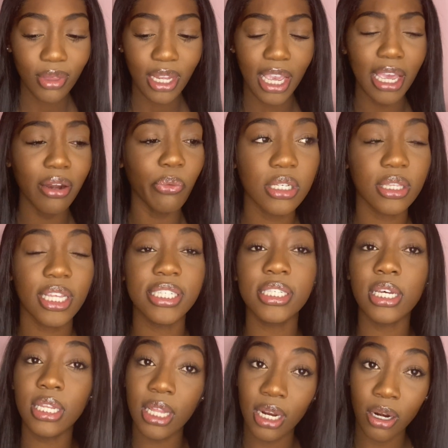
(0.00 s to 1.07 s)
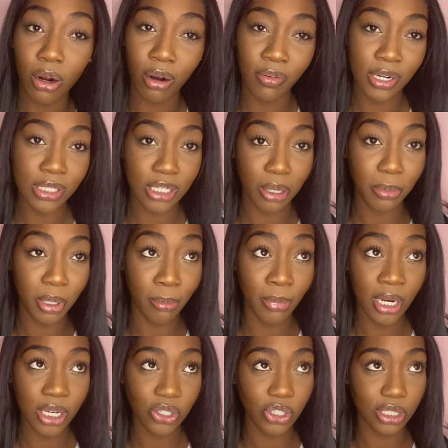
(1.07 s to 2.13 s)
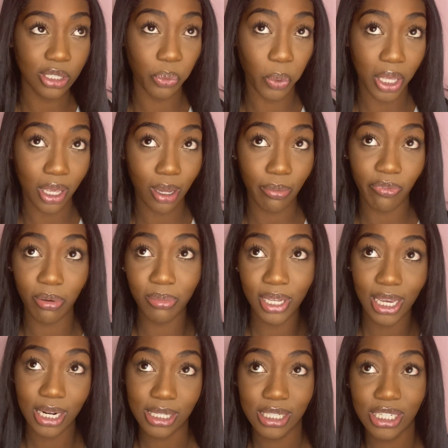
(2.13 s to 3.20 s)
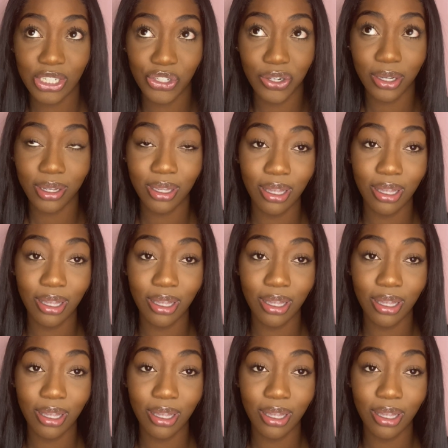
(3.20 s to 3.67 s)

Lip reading: And they said that it already took me a minute just to wake up from the anesthesia,